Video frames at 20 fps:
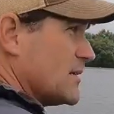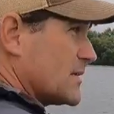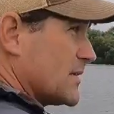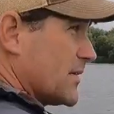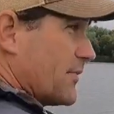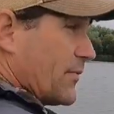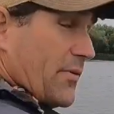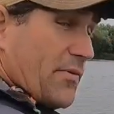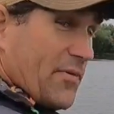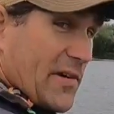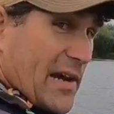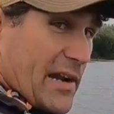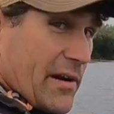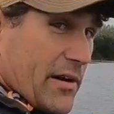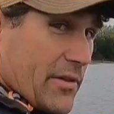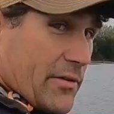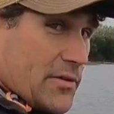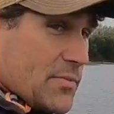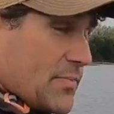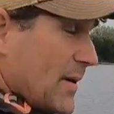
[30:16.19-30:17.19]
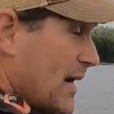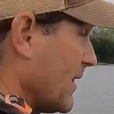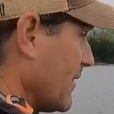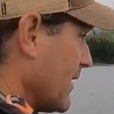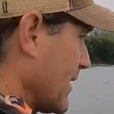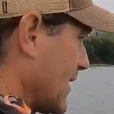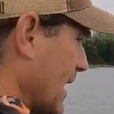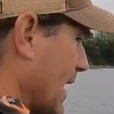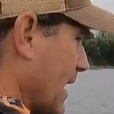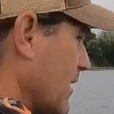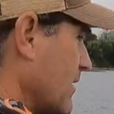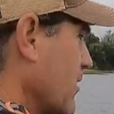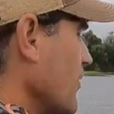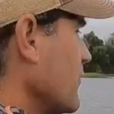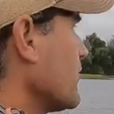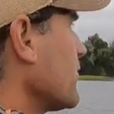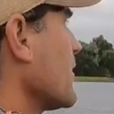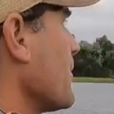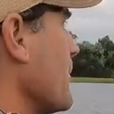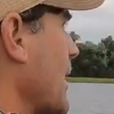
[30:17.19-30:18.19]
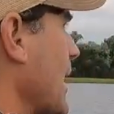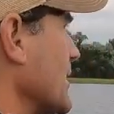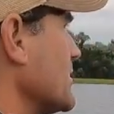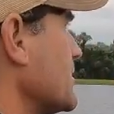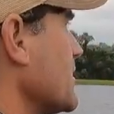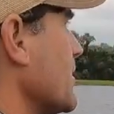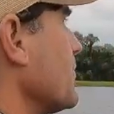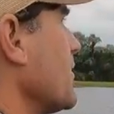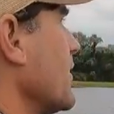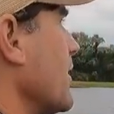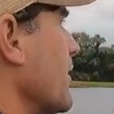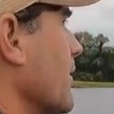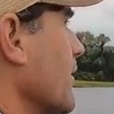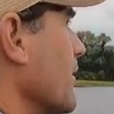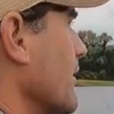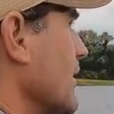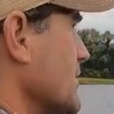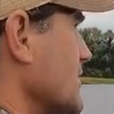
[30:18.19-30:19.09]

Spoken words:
See if I can find another spot like that. Hopefully Matt's up there.